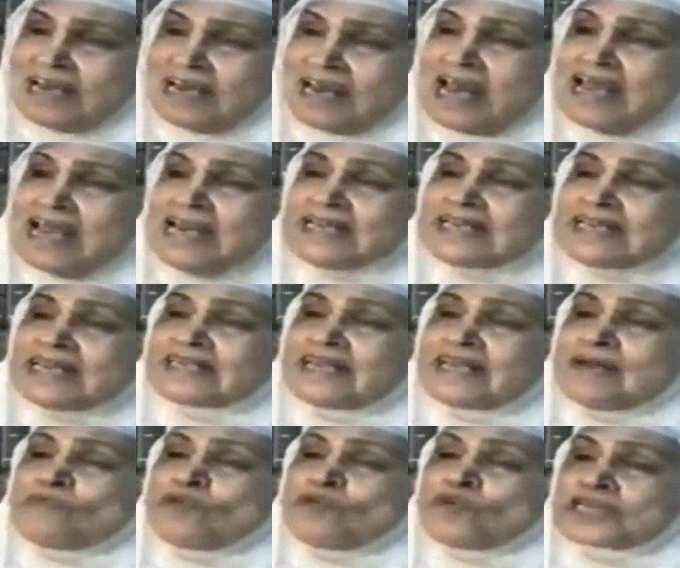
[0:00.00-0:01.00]
You may
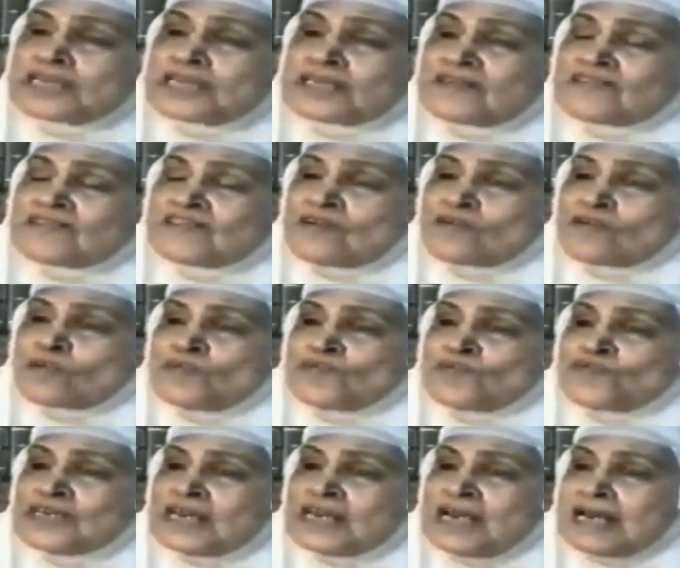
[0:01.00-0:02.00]
order her and
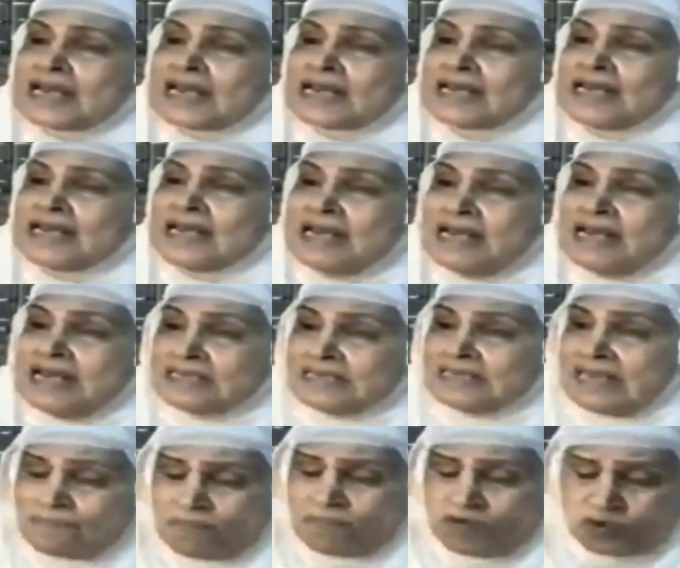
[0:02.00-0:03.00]
direct her as you
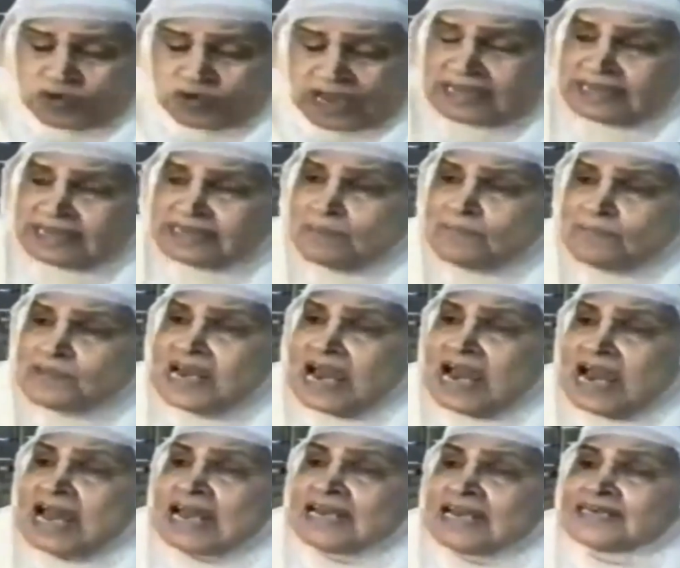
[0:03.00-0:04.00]
wish in the
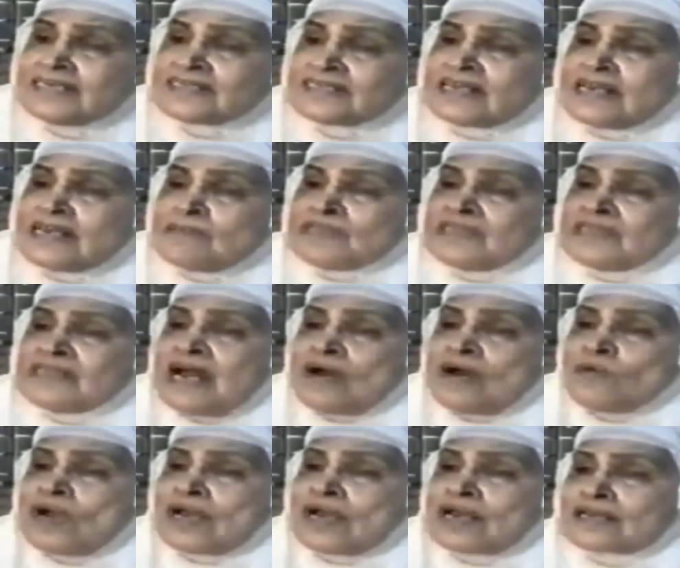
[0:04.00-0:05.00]
service of the dawah.
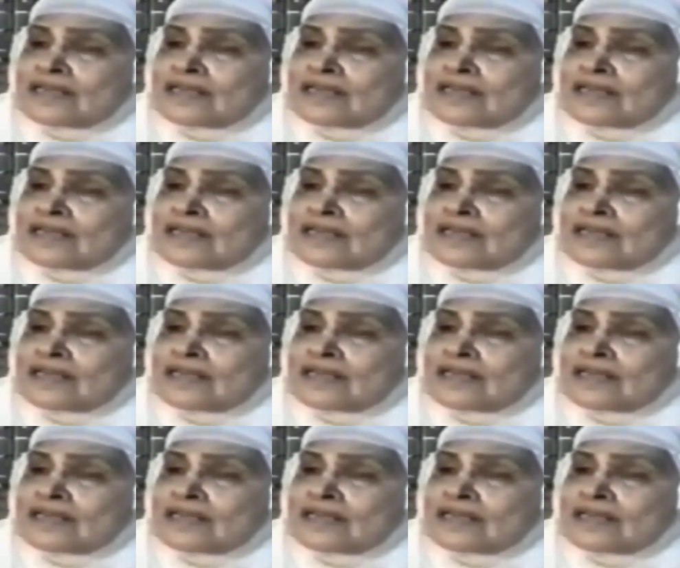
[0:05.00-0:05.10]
